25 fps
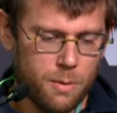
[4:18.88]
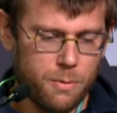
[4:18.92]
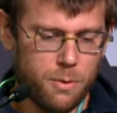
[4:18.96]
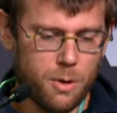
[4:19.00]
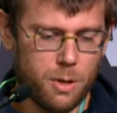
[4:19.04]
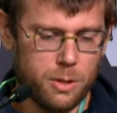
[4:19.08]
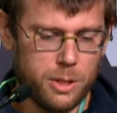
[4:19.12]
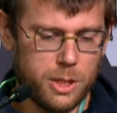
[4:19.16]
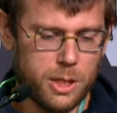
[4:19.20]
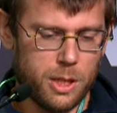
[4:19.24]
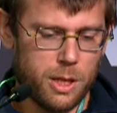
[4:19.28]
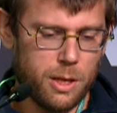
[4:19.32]

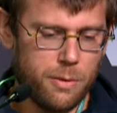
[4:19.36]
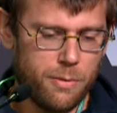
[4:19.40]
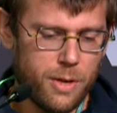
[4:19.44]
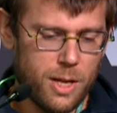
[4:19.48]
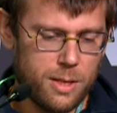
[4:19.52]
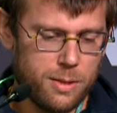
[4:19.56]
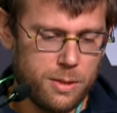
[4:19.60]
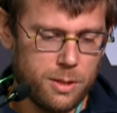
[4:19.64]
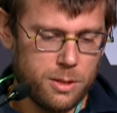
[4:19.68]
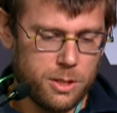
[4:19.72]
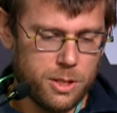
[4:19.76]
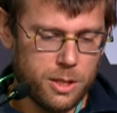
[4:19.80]
For the
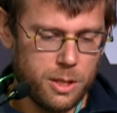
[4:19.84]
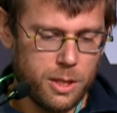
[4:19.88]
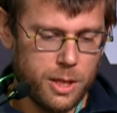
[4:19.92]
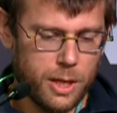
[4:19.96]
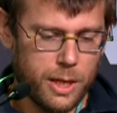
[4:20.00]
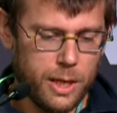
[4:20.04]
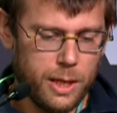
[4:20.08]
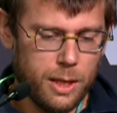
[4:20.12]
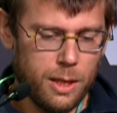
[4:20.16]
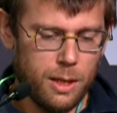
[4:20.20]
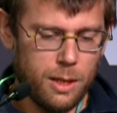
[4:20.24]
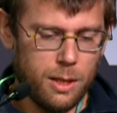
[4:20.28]
reverse
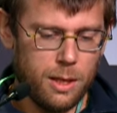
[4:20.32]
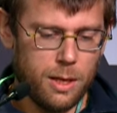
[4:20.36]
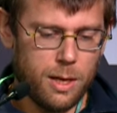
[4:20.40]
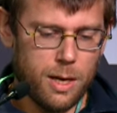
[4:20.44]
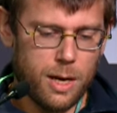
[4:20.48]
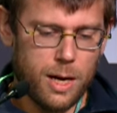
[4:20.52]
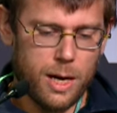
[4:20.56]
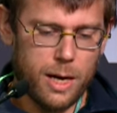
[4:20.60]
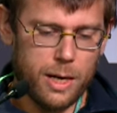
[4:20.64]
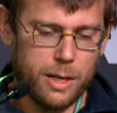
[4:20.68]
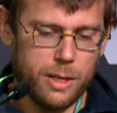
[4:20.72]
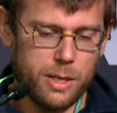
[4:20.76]
engineering,
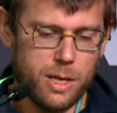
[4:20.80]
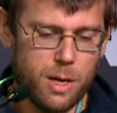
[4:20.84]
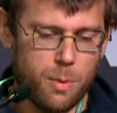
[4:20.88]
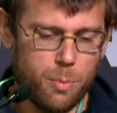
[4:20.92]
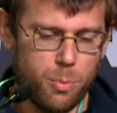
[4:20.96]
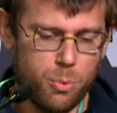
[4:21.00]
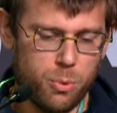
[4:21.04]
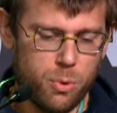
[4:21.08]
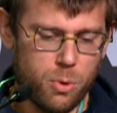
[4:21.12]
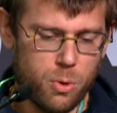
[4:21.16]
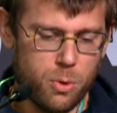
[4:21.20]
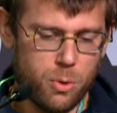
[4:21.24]
IDA
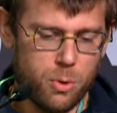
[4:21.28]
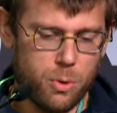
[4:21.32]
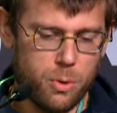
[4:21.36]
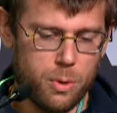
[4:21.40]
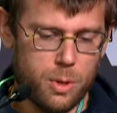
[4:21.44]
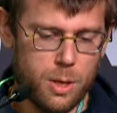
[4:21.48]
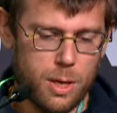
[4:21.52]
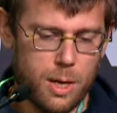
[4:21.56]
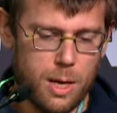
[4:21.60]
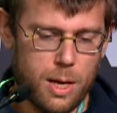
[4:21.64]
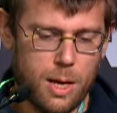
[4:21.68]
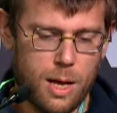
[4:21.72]

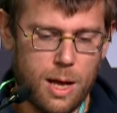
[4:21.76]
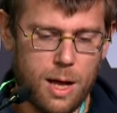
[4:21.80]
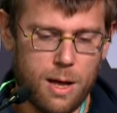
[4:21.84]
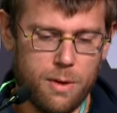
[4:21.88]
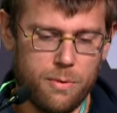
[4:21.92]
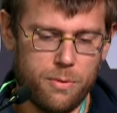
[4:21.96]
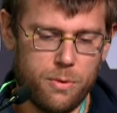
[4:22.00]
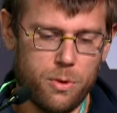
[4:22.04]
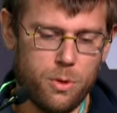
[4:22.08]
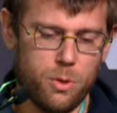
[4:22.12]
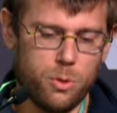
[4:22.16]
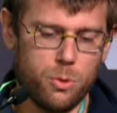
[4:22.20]
Pro
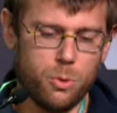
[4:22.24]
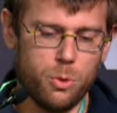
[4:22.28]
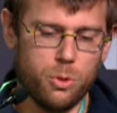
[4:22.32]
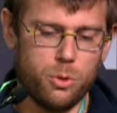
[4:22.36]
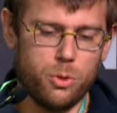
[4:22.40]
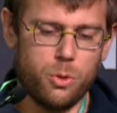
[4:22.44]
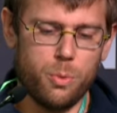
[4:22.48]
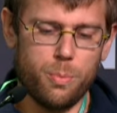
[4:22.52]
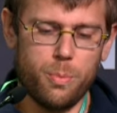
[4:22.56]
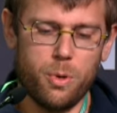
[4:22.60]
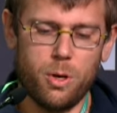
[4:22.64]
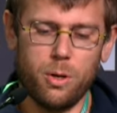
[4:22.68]
have a
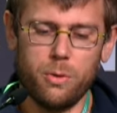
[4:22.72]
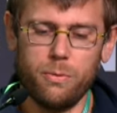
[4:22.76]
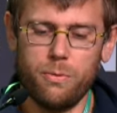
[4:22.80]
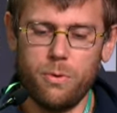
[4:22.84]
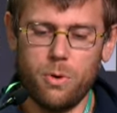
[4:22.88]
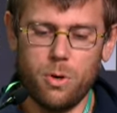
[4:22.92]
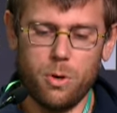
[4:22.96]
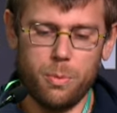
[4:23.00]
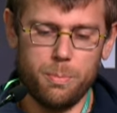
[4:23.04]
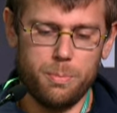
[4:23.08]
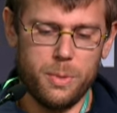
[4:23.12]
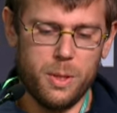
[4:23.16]
good support
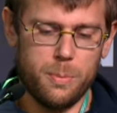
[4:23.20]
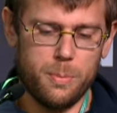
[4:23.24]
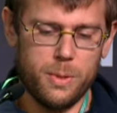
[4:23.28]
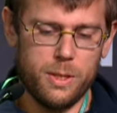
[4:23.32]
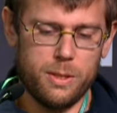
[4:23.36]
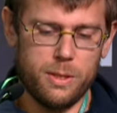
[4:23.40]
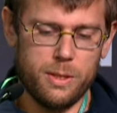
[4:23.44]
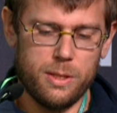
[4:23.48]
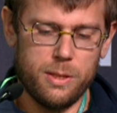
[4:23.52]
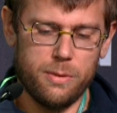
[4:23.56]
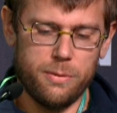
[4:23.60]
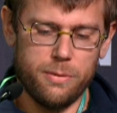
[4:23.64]
for
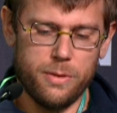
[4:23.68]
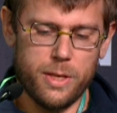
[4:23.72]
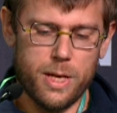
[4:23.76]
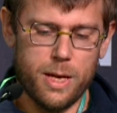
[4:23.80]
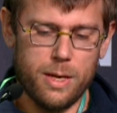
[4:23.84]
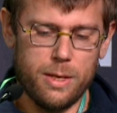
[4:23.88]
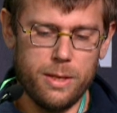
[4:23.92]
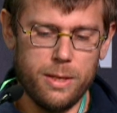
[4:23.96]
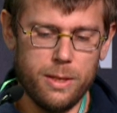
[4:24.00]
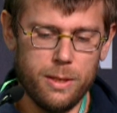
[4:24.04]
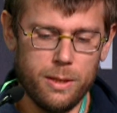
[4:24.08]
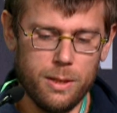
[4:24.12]
PPC
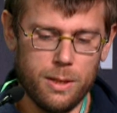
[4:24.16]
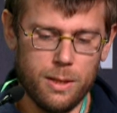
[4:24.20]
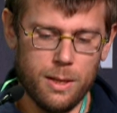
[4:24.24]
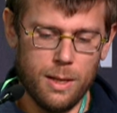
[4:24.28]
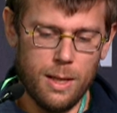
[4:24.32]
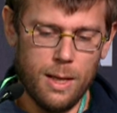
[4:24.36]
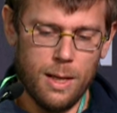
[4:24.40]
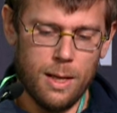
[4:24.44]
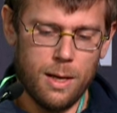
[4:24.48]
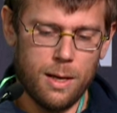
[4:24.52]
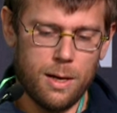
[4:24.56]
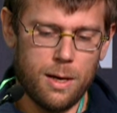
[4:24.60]
VLE,
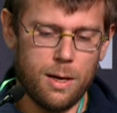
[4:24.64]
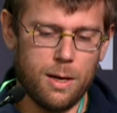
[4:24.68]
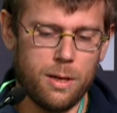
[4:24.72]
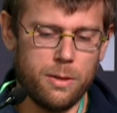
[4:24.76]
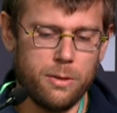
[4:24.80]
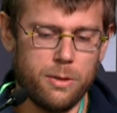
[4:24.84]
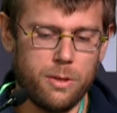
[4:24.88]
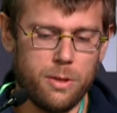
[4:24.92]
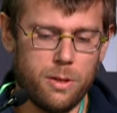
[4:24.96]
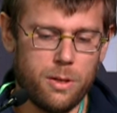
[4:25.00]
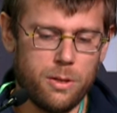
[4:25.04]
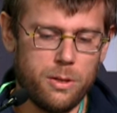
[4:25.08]

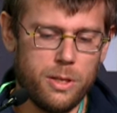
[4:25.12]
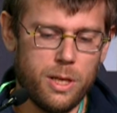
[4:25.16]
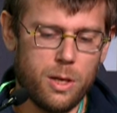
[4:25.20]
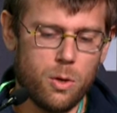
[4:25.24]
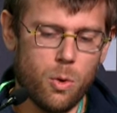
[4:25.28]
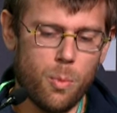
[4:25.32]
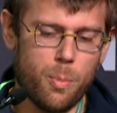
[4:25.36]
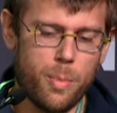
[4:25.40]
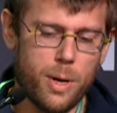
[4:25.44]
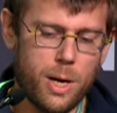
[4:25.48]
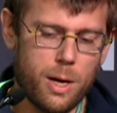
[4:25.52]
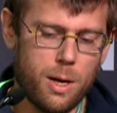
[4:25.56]
and the
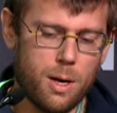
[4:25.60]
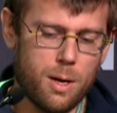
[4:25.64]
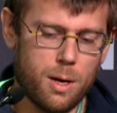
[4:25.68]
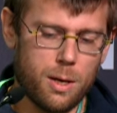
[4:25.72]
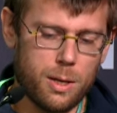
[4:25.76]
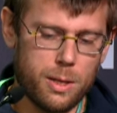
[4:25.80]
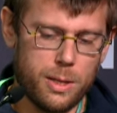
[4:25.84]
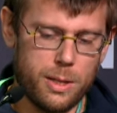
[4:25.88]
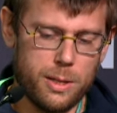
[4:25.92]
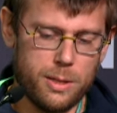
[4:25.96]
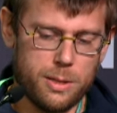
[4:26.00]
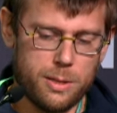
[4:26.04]

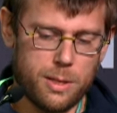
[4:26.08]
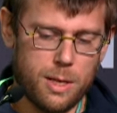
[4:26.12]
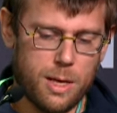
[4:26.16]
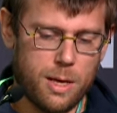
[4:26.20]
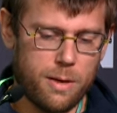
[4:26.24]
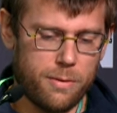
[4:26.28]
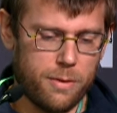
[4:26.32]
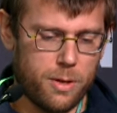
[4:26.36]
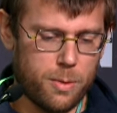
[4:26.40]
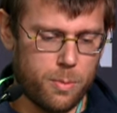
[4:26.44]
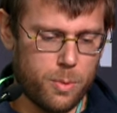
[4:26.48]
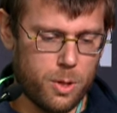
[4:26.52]
decompiler is
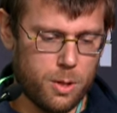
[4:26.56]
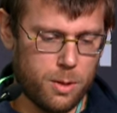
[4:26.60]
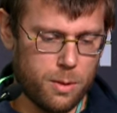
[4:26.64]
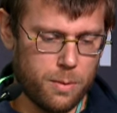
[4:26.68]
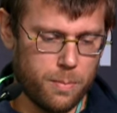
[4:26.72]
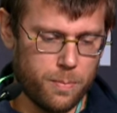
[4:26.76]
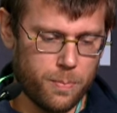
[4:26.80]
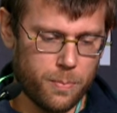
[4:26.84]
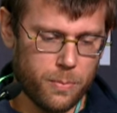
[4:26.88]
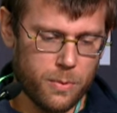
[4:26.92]
available.